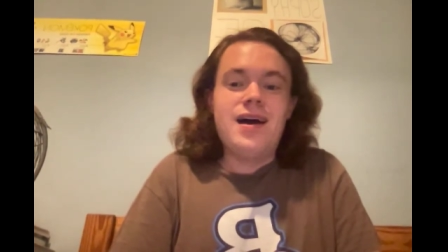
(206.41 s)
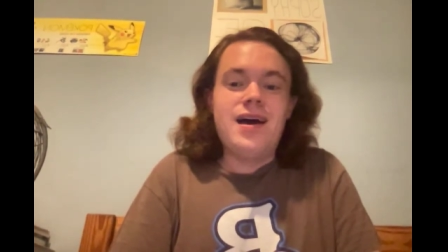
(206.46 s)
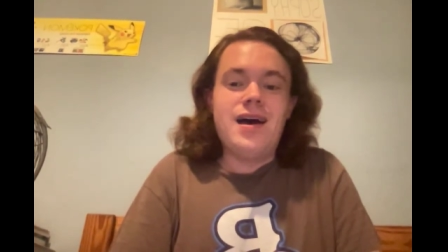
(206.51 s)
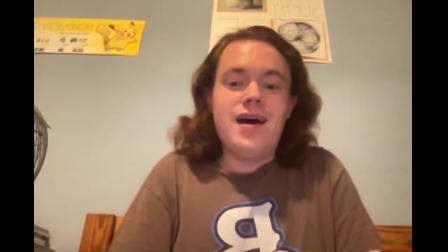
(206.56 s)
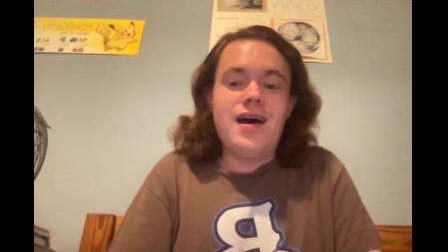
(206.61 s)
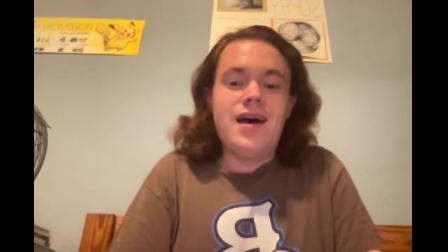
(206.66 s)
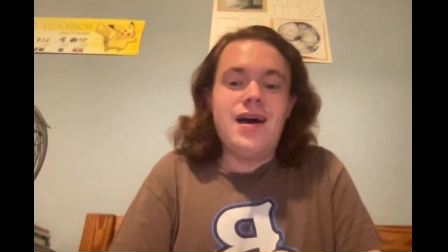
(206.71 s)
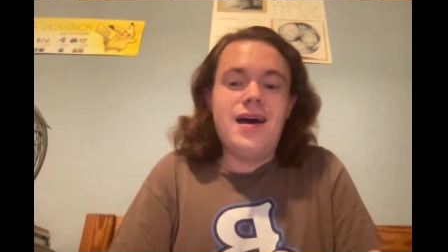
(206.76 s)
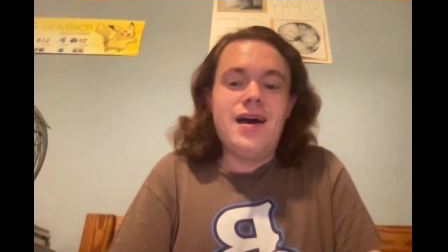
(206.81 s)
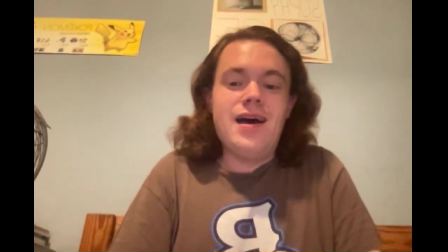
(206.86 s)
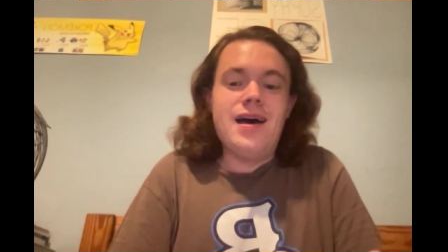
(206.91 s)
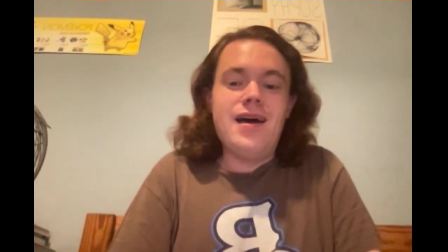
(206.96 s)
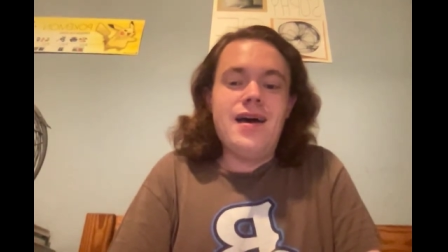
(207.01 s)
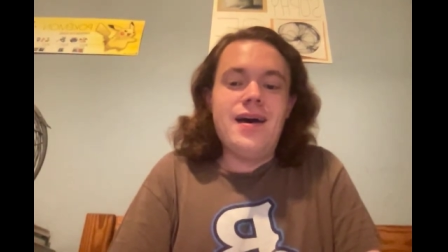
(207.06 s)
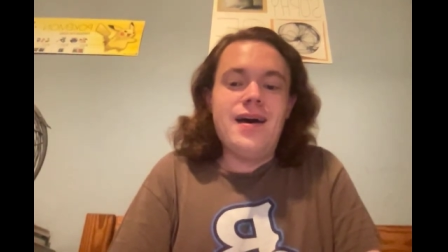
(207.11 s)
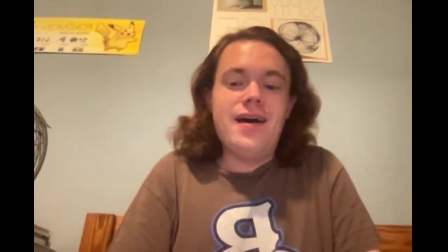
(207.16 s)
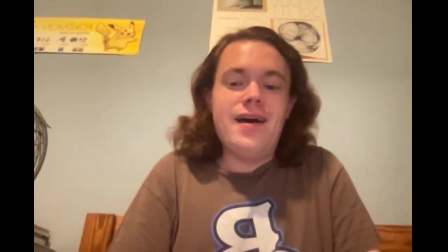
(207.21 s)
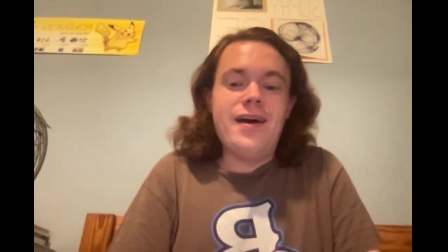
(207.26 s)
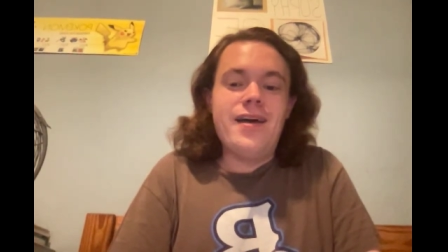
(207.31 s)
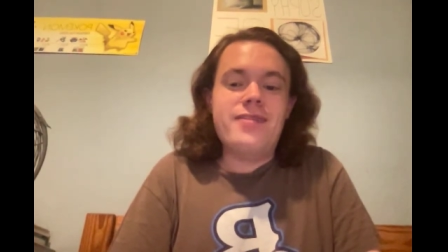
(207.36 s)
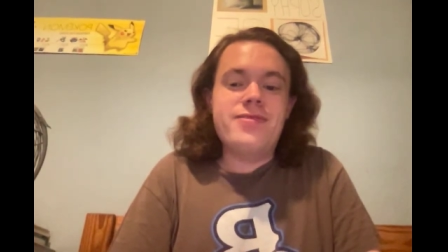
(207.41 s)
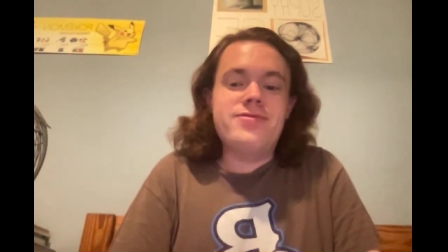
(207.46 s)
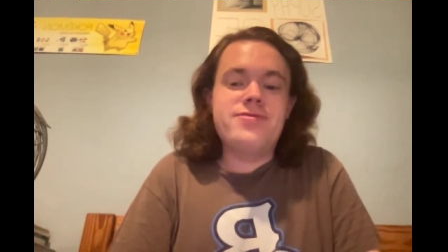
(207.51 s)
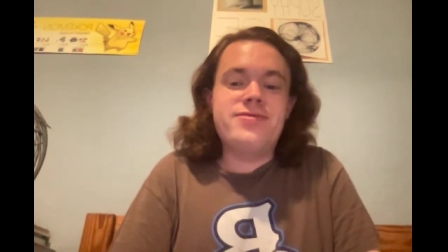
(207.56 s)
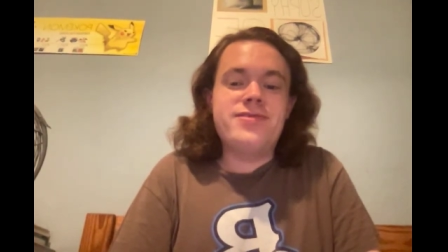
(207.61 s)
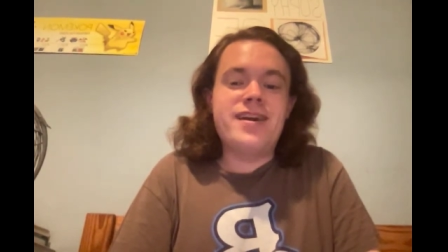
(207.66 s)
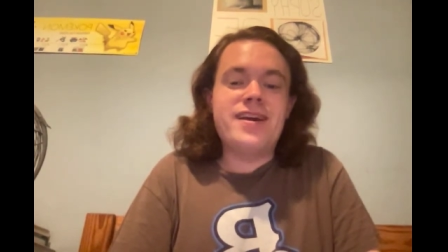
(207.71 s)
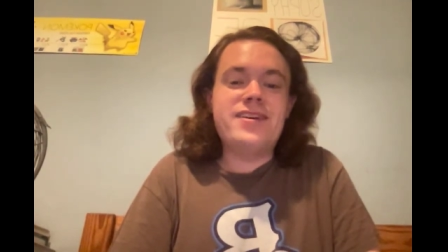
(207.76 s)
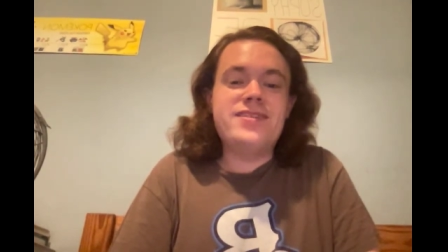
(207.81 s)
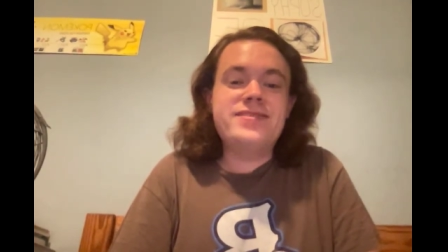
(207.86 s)

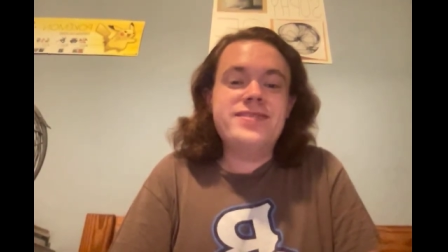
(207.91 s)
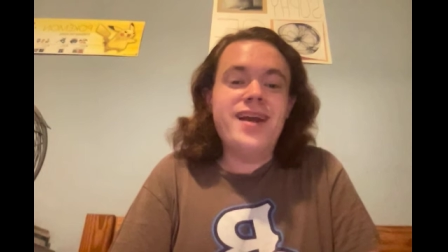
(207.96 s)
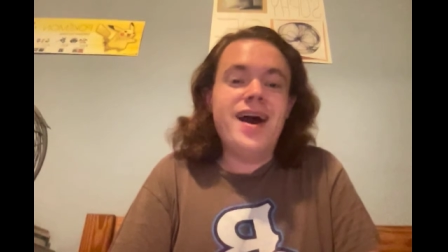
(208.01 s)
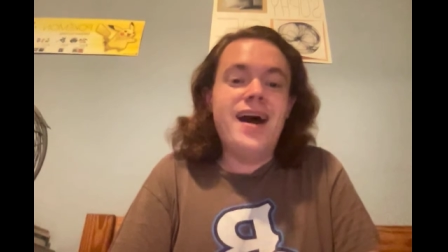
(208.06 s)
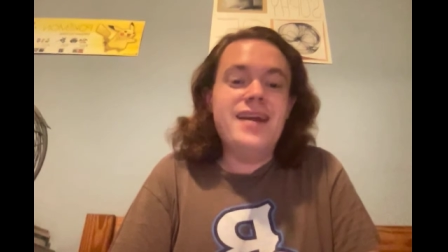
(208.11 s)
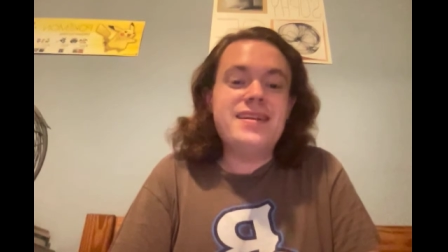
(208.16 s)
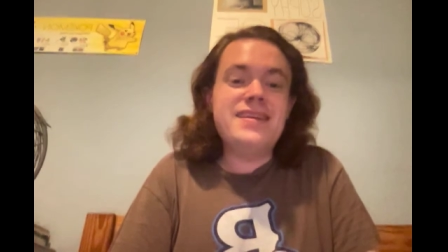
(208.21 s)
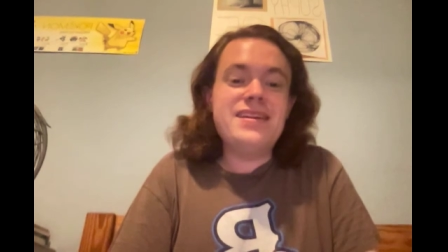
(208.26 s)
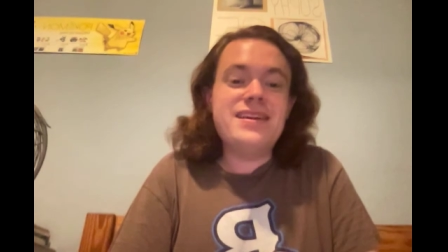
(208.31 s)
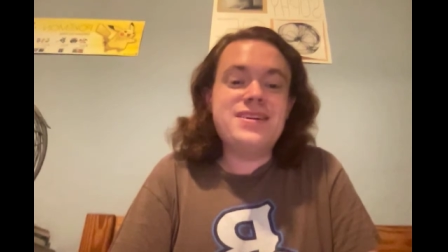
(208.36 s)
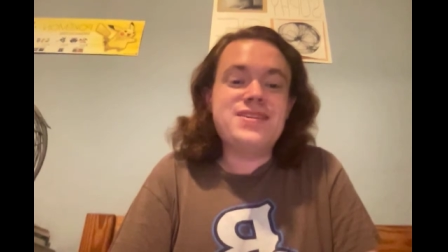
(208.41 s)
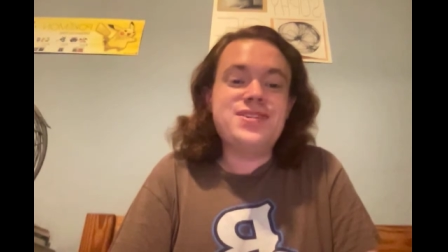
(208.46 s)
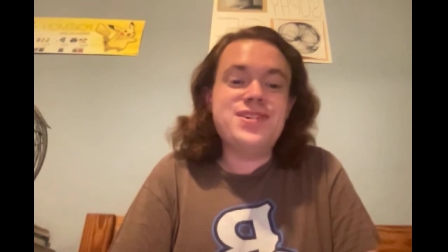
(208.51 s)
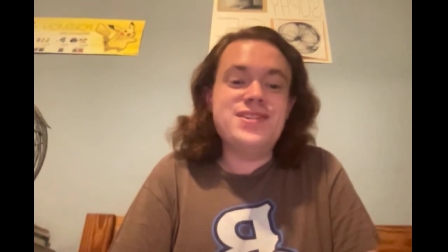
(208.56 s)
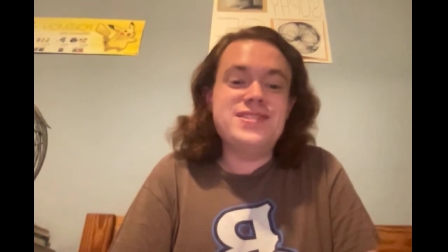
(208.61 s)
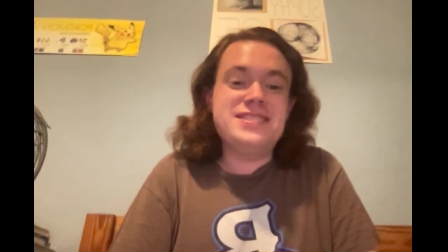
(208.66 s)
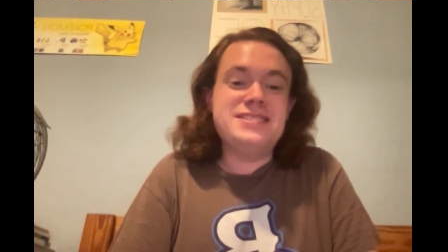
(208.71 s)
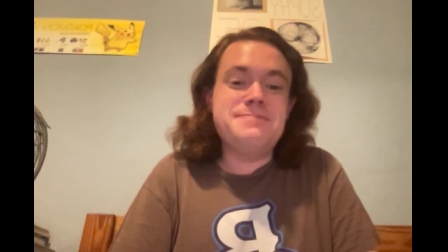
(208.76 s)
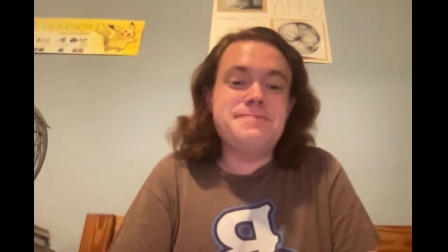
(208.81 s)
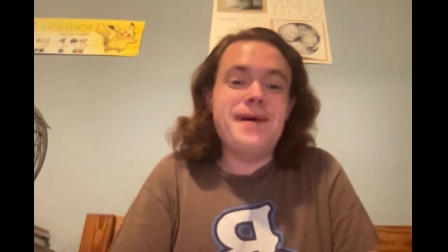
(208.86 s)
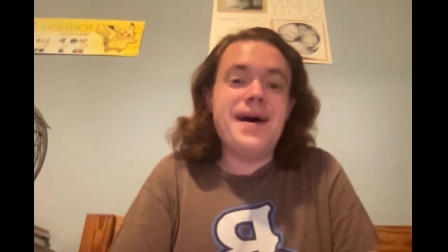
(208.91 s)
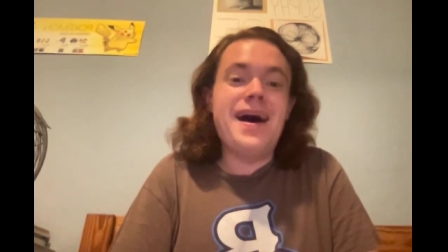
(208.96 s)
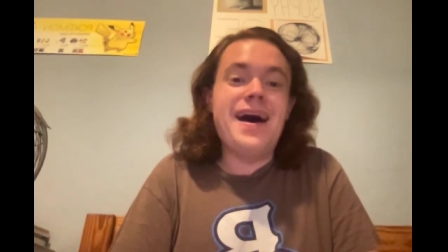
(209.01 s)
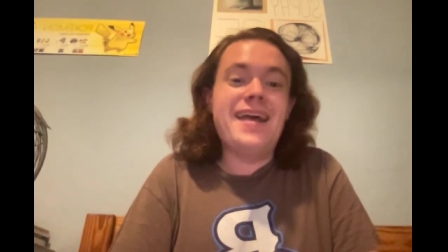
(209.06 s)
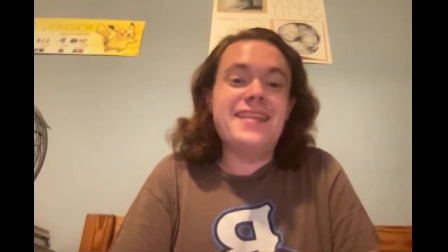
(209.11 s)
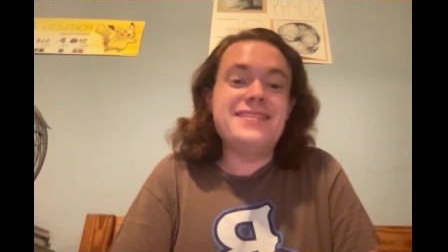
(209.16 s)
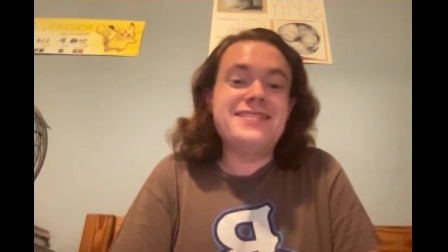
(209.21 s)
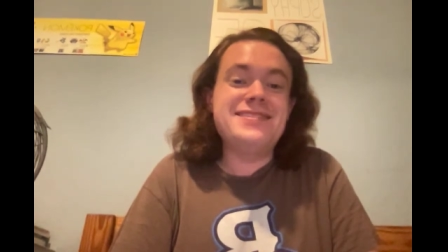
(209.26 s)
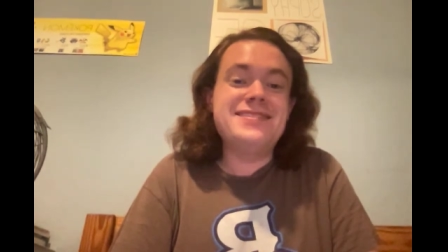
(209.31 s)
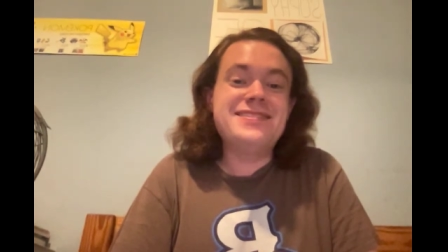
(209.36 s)
They're not in a good
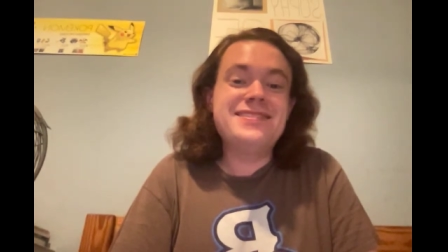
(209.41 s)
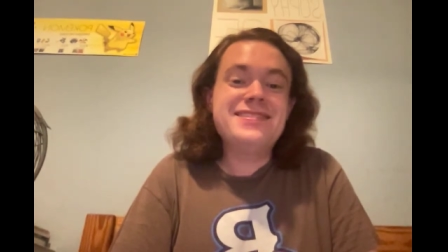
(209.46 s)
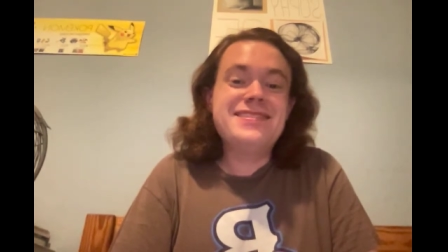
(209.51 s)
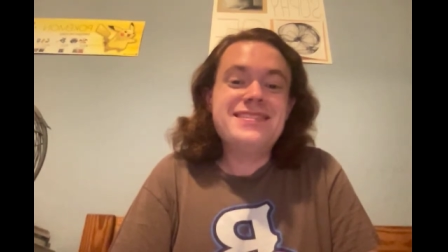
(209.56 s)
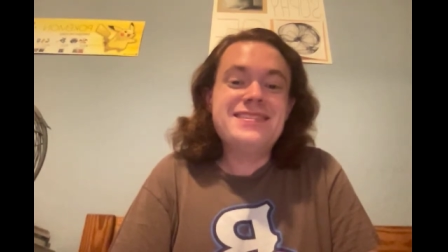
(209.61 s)
spot.